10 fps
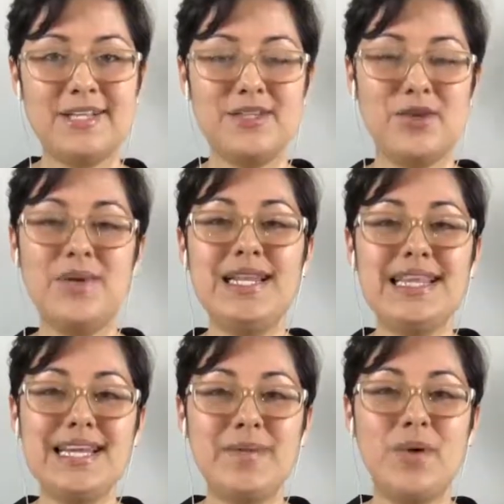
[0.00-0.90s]
So you want to
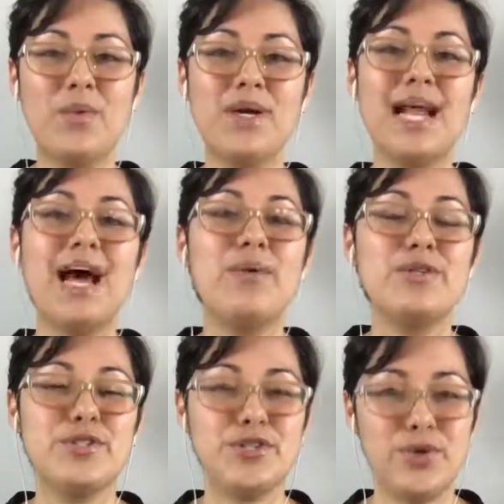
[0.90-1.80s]
think about what hours are
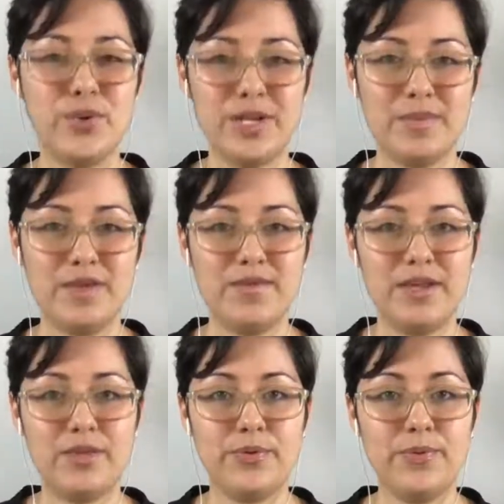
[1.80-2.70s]
you going to be
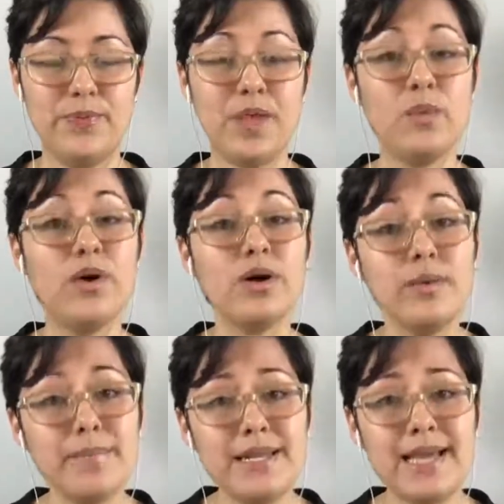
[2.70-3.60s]
available and what
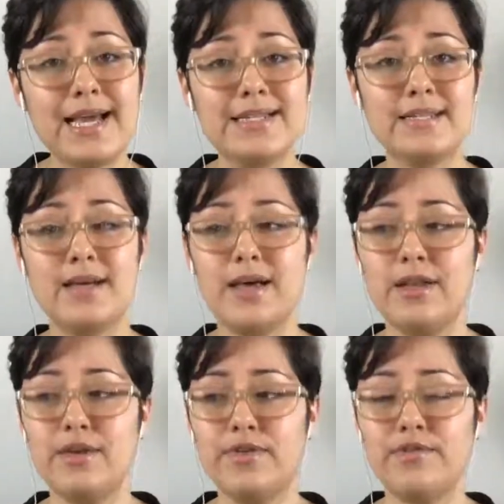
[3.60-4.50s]
company has the
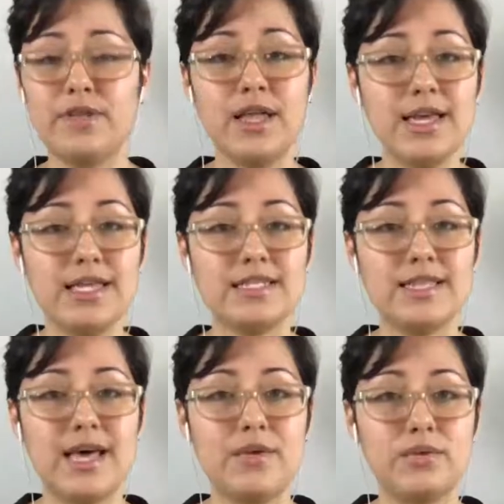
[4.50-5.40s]
kind of clients
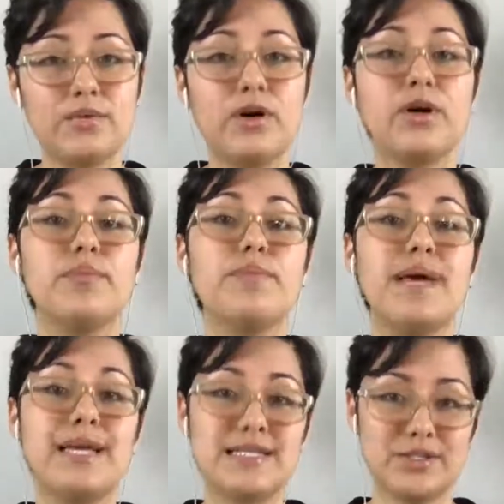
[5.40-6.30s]
that are
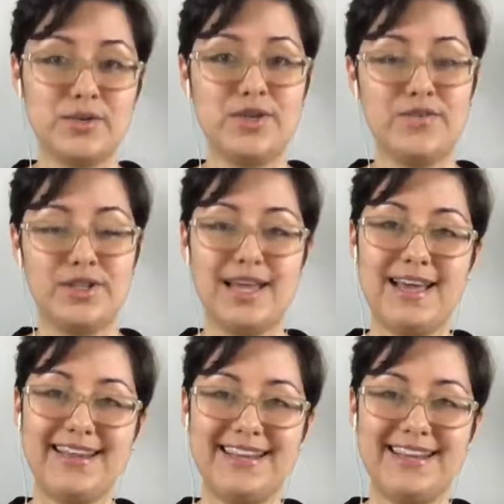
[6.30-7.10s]
best suited for that.